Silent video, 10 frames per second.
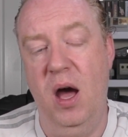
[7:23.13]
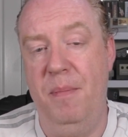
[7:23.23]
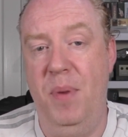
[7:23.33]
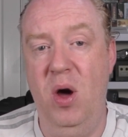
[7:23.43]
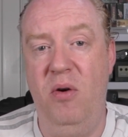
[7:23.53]

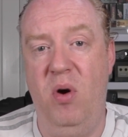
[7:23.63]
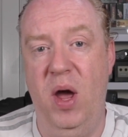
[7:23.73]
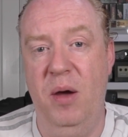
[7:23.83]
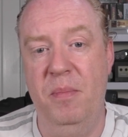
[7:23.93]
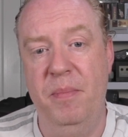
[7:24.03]
per
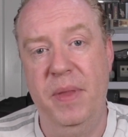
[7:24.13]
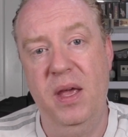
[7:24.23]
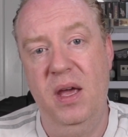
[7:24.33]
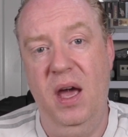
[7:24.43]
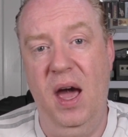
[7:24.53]
item,
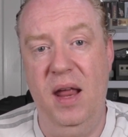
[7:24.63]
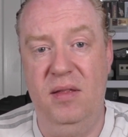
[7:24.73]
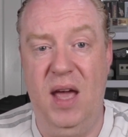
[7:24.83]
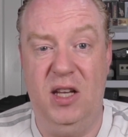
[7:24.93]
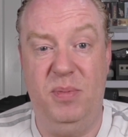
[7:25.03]

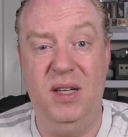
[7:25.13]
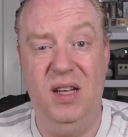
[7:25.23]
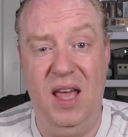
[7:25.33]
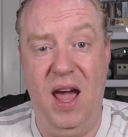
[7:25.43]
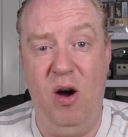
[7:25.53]
and that's
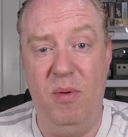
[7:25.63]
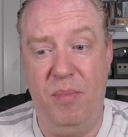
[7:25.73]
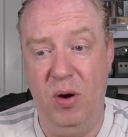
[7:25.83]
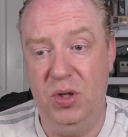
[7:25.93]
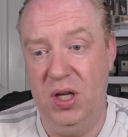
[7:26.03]
basically how I'm
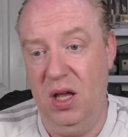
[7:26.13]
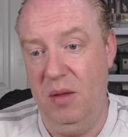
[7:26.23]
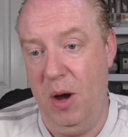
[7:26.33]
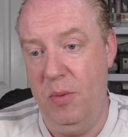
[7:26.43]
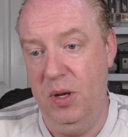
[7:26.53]
approaching it at
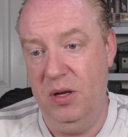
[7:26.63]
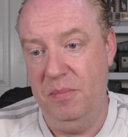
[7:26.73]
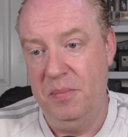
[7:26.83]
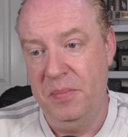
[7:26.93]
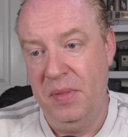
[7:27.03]
the moment.
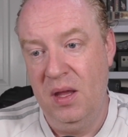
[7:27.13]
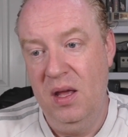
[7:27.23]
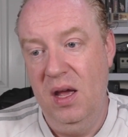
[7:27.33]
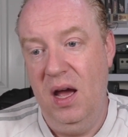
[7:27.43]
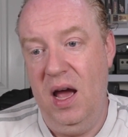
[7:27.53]

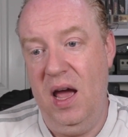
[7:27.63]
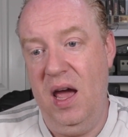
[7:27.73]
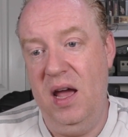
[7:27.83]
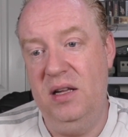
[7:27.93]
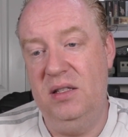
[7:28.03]

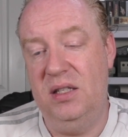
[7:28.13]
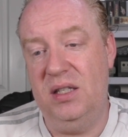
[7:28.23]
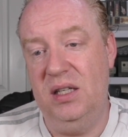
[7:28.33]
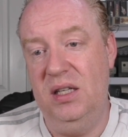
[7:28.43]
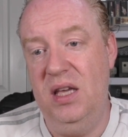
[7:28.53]
And
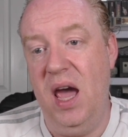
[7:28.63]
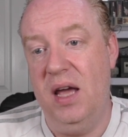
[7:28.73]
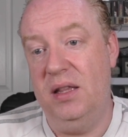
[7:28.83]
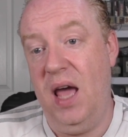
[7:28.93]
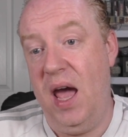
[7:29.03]

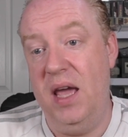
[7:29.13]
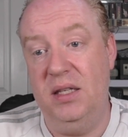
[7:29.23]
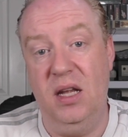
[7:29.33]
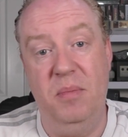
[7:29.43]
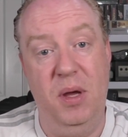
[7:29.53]
yeah, that
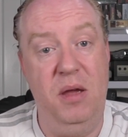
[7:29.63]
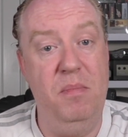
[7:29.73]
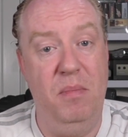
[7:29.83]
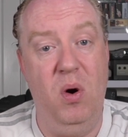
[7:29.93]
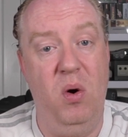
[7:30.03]
is going to
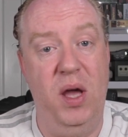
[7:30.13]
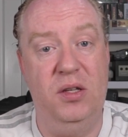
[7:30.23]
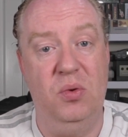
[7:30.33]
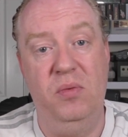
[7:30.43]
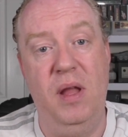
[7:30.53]
be my
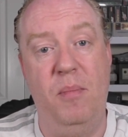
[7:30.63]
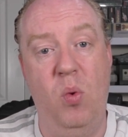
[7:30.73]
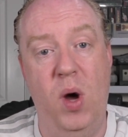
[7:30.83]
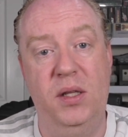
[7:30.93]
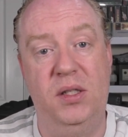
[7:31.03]
sort of number
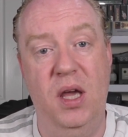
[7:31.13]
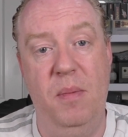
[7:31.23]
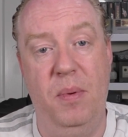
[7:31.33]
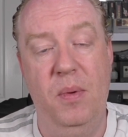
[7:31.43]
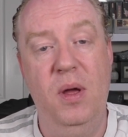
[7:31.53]
one
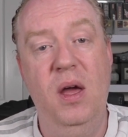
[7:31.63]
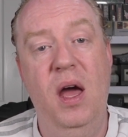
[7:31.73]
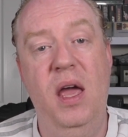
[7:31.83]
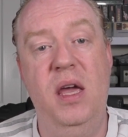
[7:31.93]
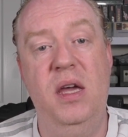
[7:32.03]
tip,
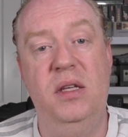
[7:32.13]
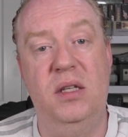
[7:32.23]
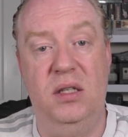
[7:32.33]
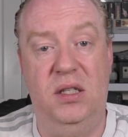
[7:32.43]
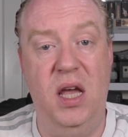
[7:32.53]

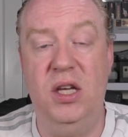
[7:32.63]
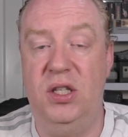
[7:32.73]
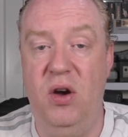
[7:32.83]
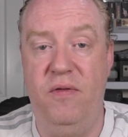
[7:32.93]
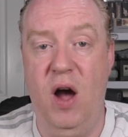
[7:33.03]
is set
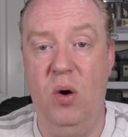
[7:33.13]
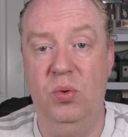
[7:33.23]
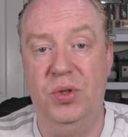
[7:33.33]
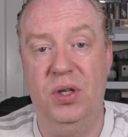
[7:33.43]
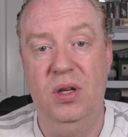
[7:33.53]
yourself
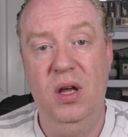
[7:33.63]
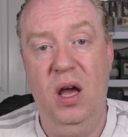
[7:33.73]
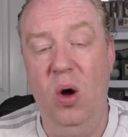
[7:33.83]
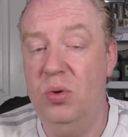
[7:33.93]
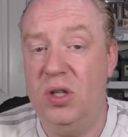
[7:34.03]
goals.
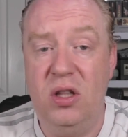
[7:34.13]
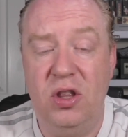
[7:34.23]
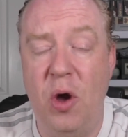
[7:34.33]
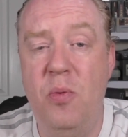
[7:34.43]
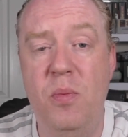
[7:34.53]
Also,
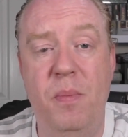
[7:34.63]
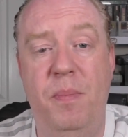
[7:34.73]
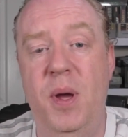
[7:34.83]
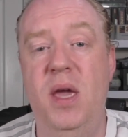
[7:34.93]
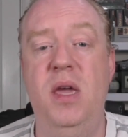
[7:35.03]

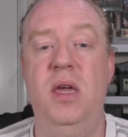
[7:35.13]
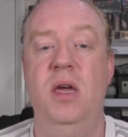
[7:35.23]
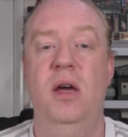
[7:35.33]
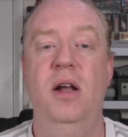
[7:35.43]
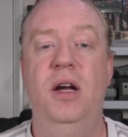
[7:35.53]
don't
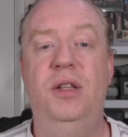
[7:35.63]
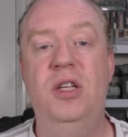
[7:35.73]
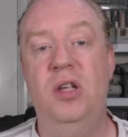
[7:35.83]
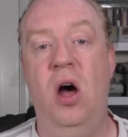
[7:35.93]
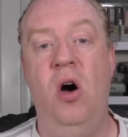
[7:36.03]
be
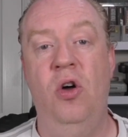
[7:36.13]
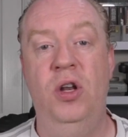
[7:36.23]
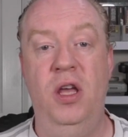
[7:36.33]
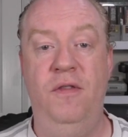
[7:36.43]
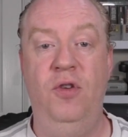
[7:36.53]

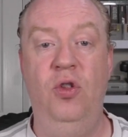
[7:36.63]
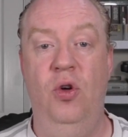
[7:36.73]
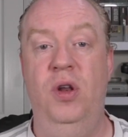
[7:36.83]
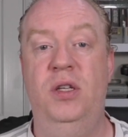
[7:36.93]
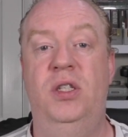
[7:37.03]
disheartened if you're
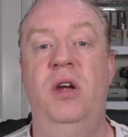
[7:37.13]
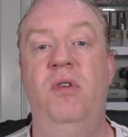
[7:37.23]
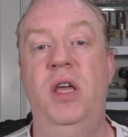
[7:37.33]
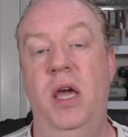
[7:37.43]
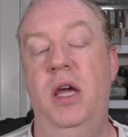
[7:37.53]
not
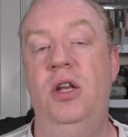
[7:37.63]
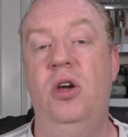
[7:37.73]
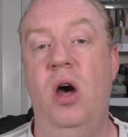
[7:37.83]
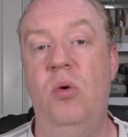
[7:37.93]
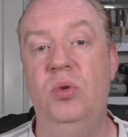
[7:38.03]
necessarily hitting
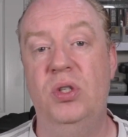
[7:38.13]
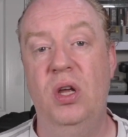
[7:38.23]
your goals.